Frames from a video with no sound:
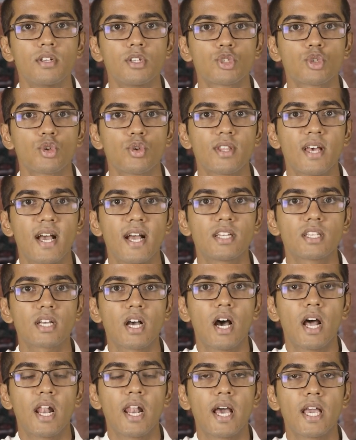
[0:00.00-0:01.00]
so that
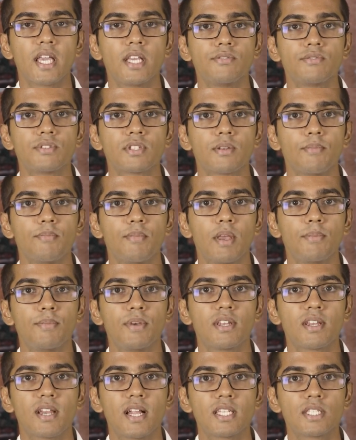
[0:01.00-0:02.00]
our lives may
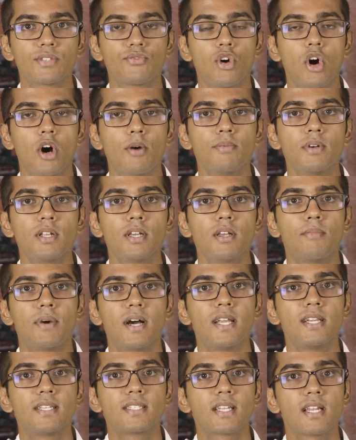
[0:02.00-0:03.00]
be transformed
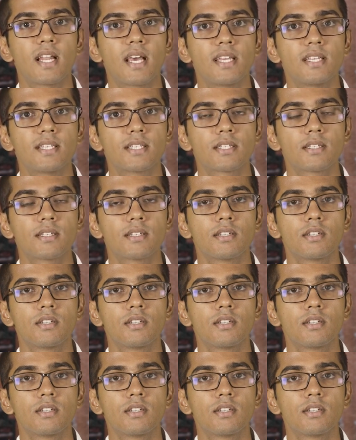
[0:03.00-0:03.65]
by its light.